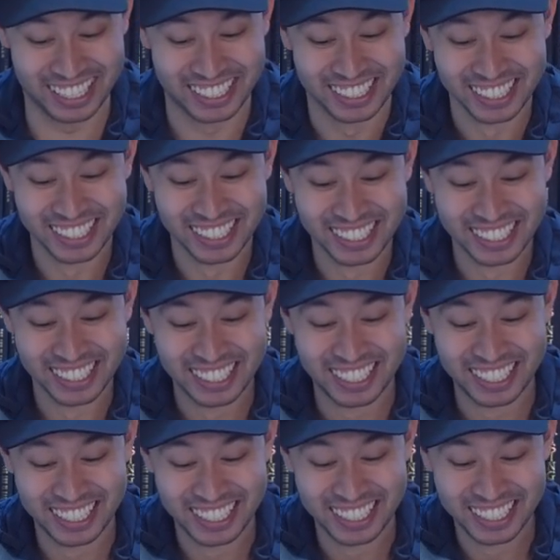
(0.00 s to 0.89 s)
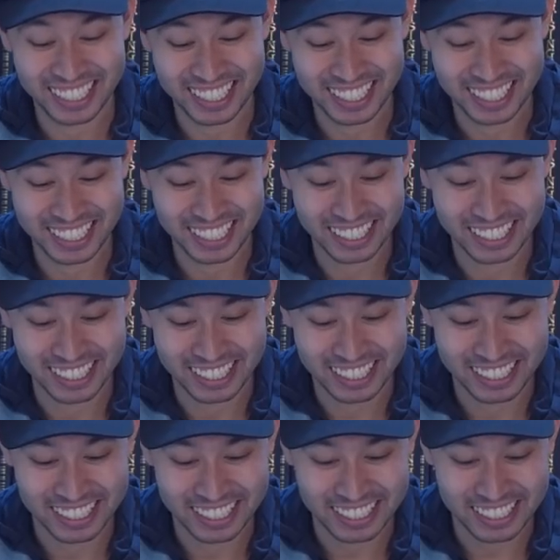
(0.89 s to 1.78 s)

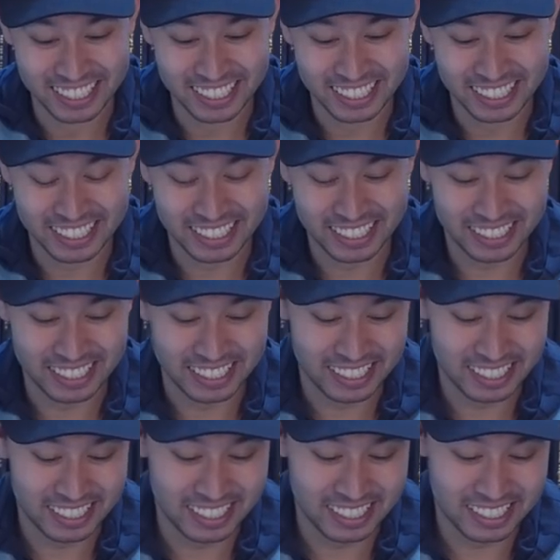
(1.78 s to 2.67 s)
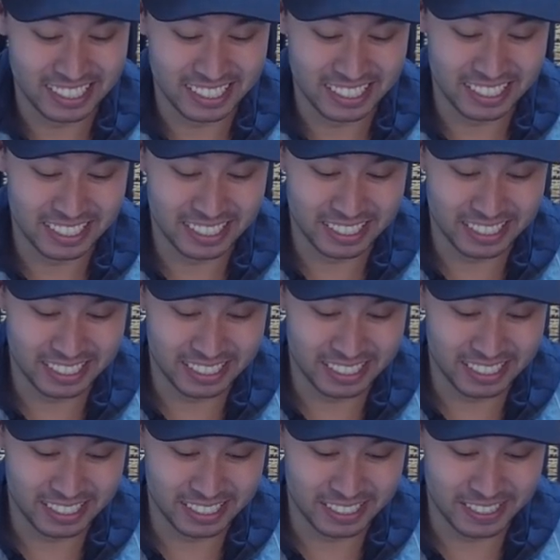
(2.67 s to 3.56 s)

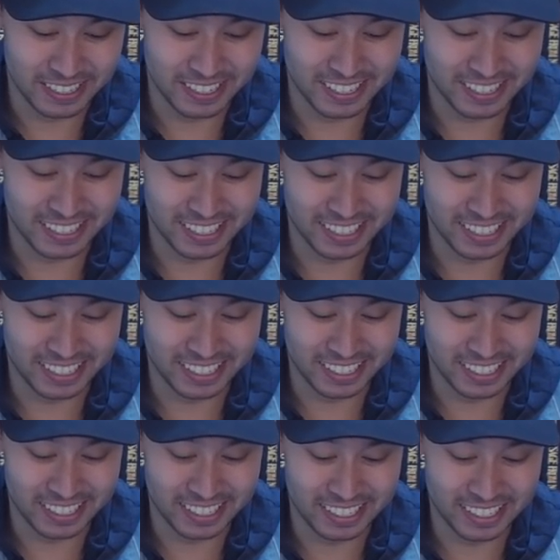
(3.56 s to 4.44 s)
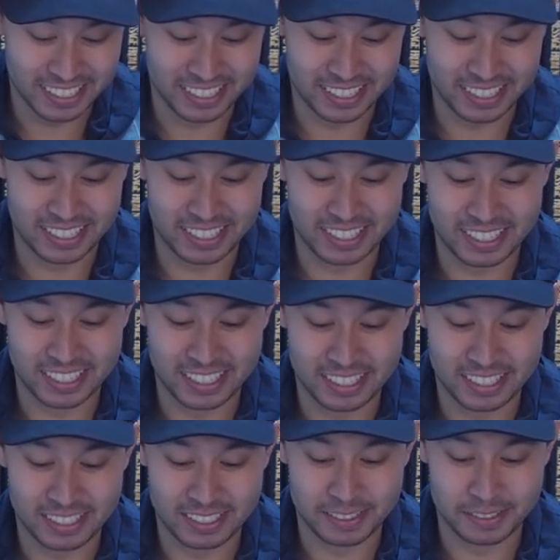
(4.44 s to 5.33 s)

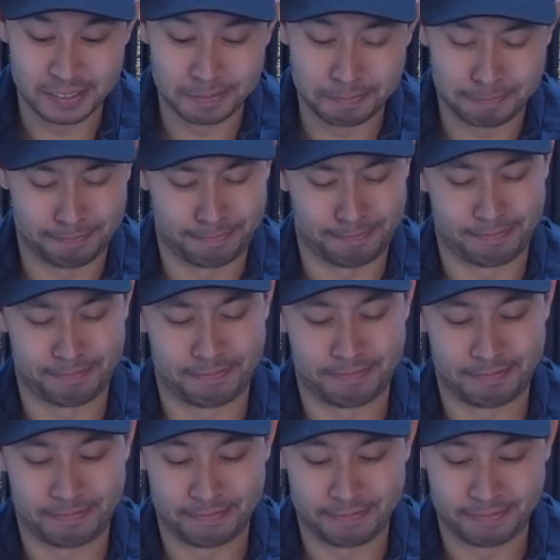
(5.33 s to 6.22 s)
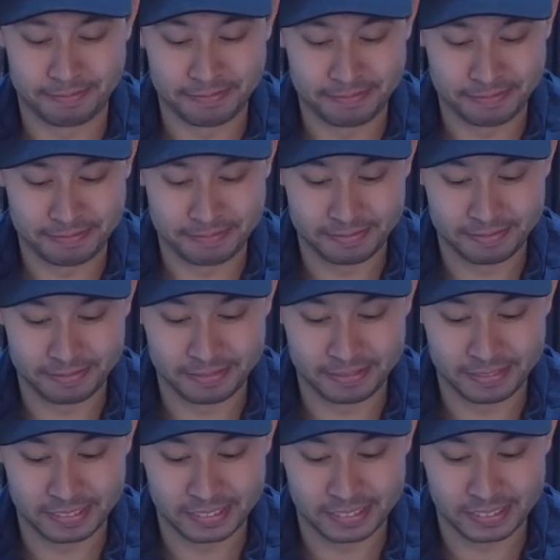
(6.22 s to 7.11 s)

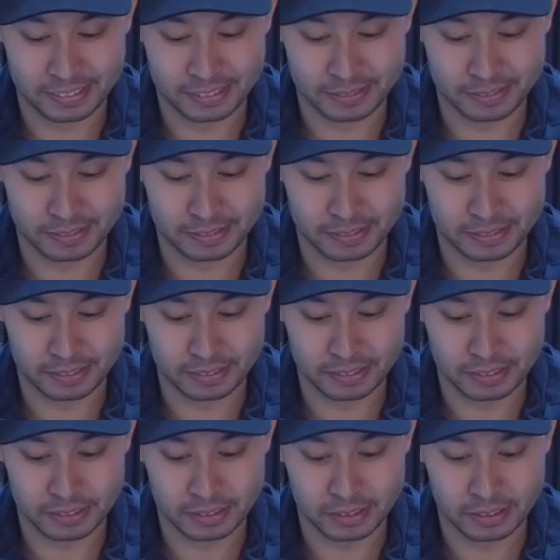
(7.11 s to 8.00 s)
(not speaking)